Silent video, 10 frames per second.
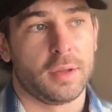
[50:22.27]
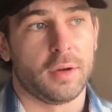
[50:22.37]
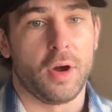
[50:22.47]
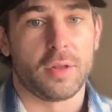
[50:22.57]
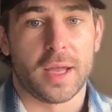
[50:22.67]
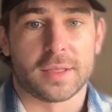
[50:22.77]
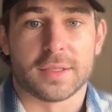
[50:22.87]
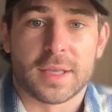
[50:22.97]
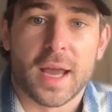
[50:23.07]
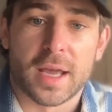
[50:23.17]
all that to
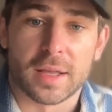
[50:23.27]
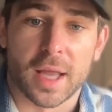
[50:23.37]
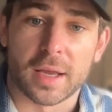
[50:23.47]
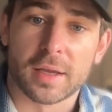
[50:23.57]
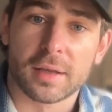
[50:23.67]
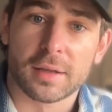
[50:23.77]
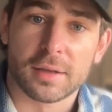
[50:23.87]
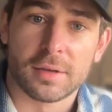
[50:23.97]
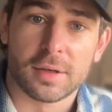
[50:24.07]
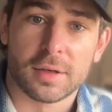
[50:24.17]
say, like,
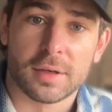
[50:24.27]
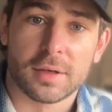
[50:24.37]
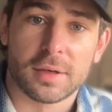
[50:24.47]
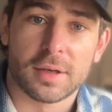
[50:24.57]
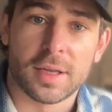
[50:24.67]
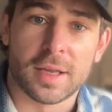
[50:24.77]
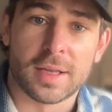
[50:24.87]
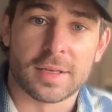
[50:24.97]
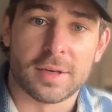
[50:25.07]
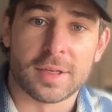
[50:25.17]

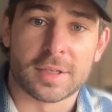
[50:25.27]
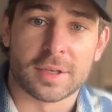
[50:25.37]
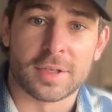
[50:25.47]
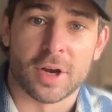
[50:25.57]
it's